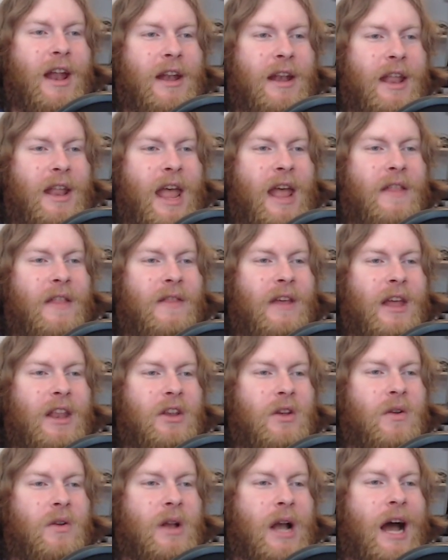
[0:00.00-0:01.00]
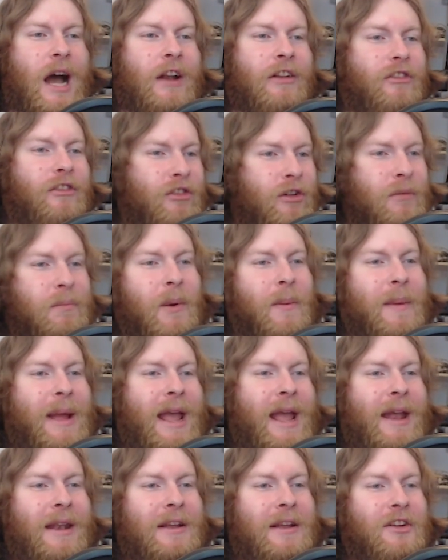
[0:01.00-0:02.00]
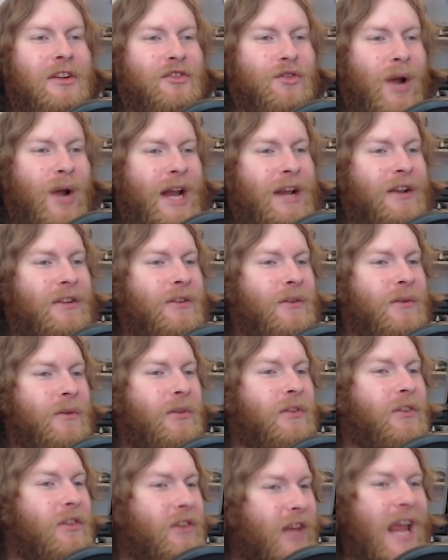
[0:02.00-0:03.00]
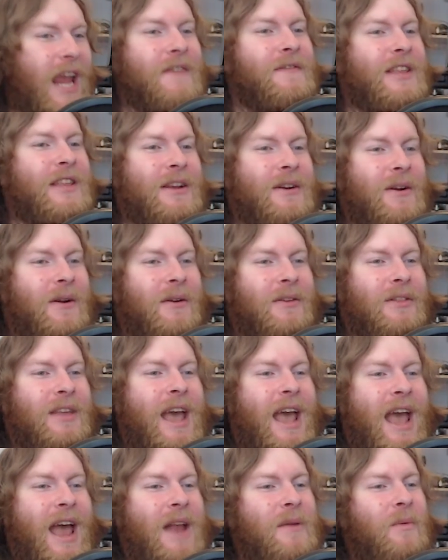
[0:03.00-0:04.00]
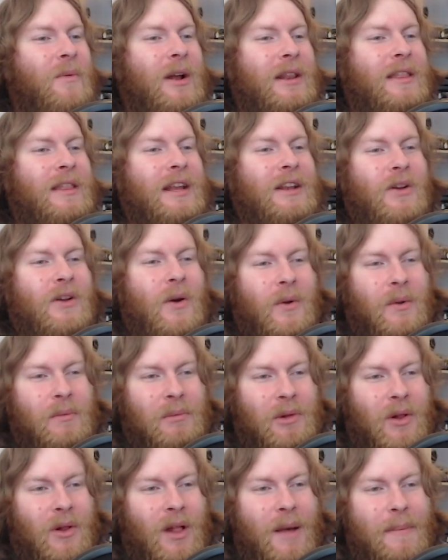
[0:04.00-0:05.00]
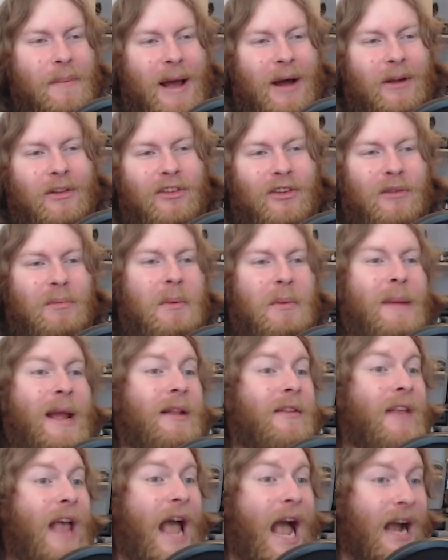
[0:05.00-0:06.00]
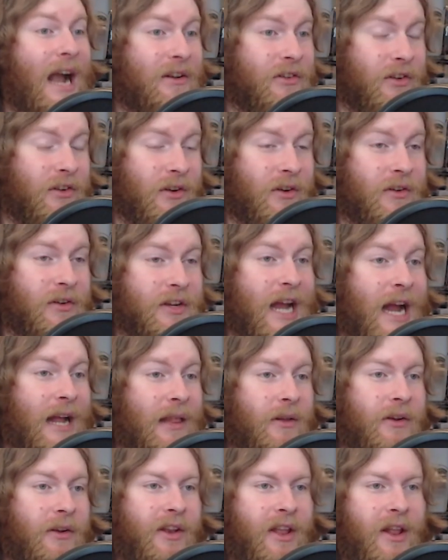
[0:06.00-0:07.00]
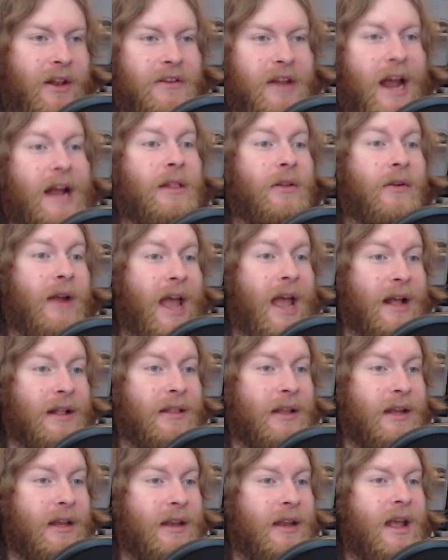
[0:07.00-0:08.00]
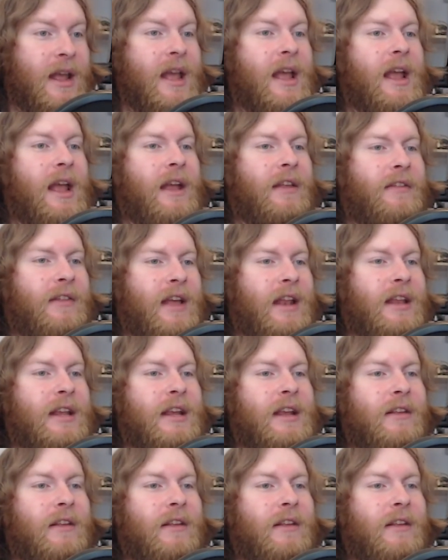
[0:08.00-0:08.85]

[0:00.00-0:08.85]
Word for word: And then you got Superman trying to save the Earth. And one thing notable about Superman's actor, Tyler, Tyler Hoechlin, is that he is